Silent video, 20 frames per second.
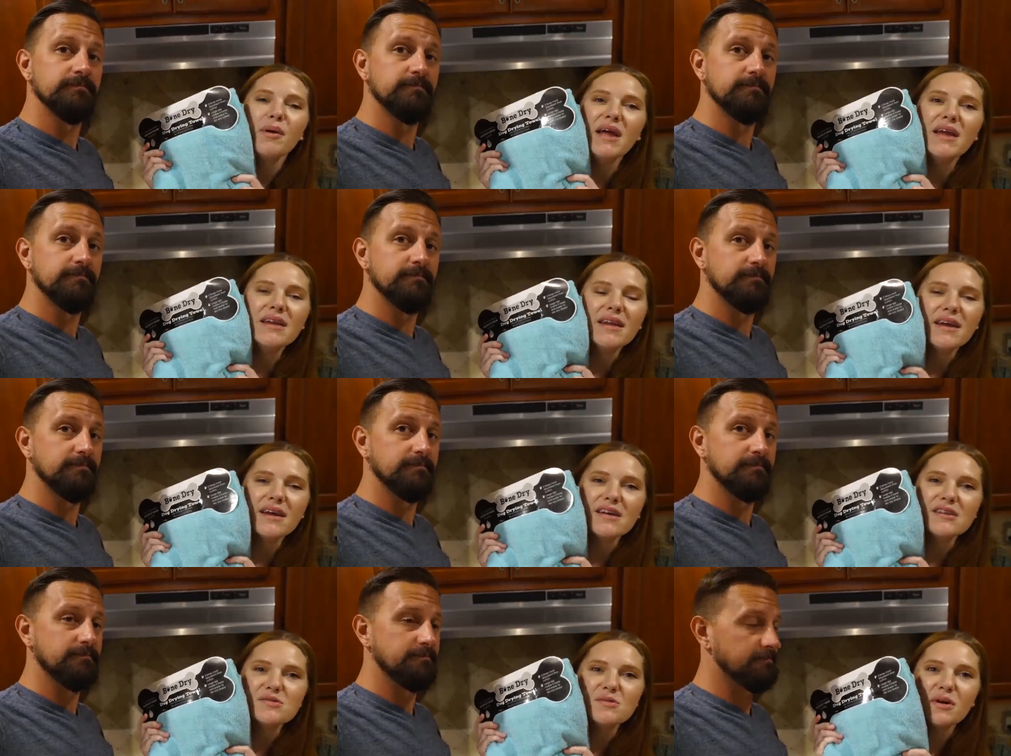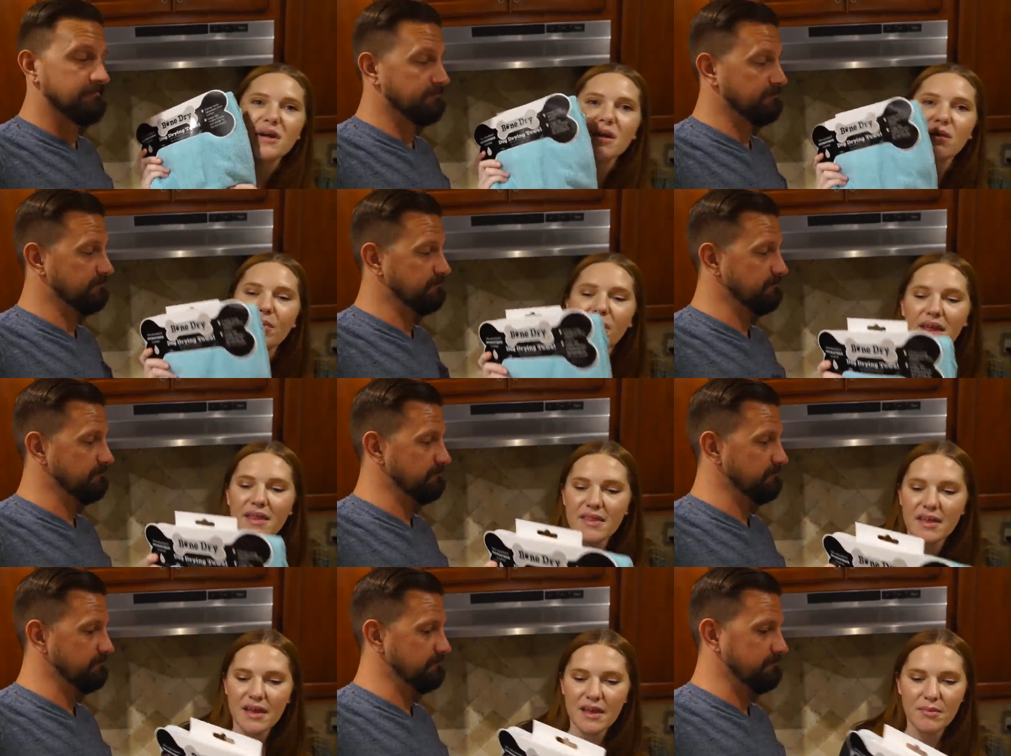Speaker 1: Bandit because we're going to
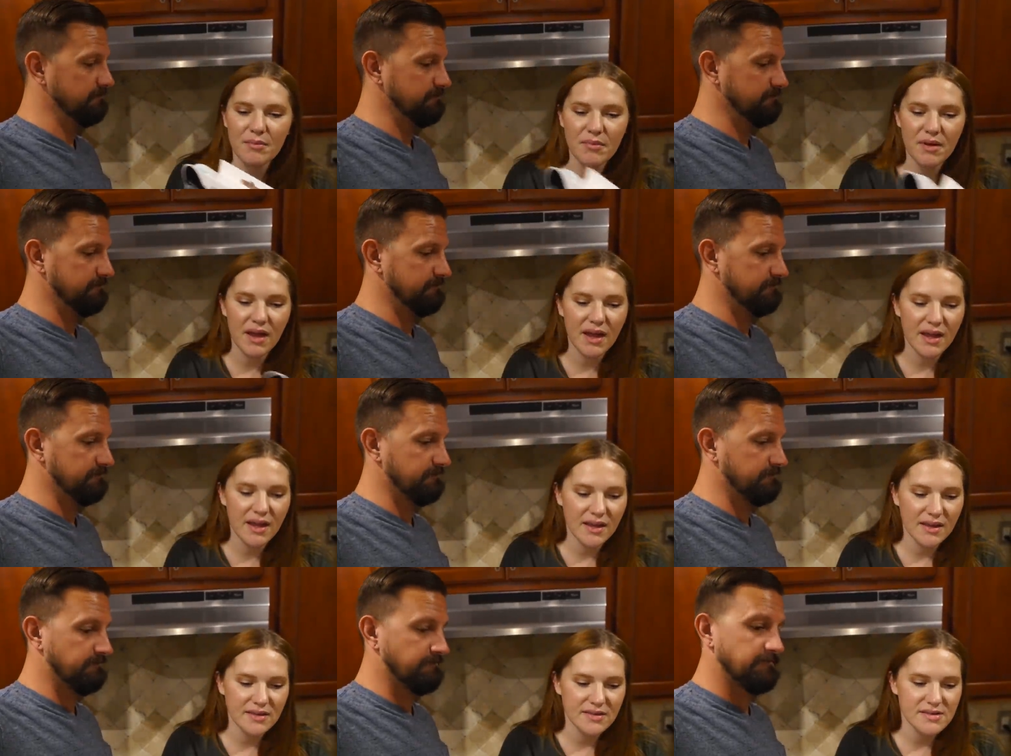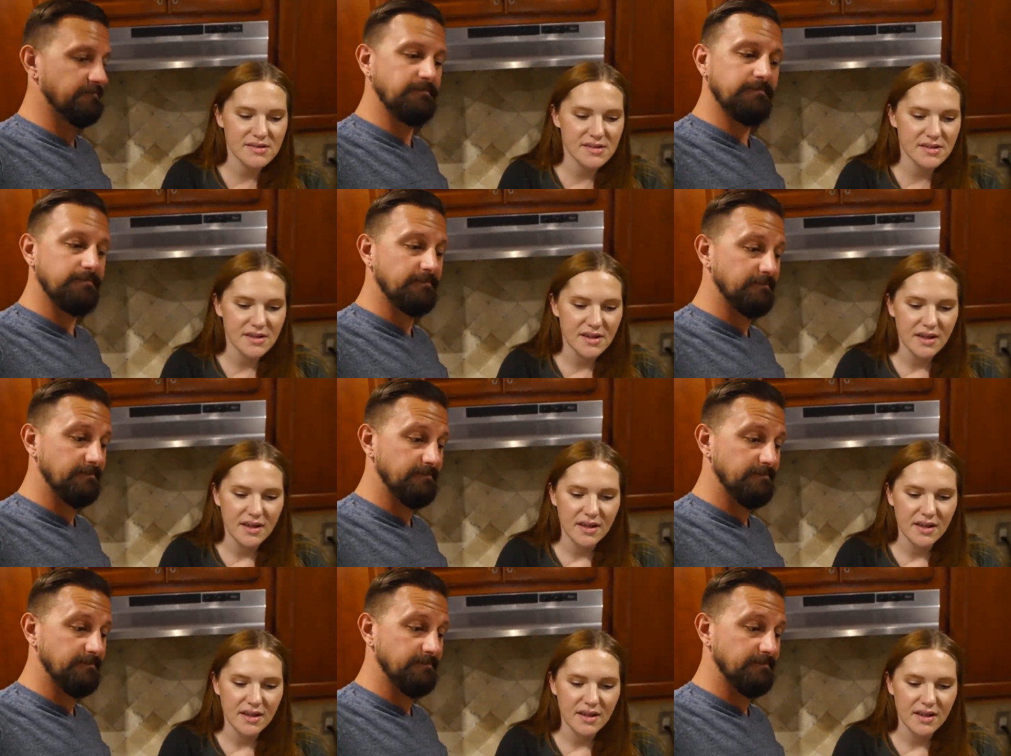bathe him and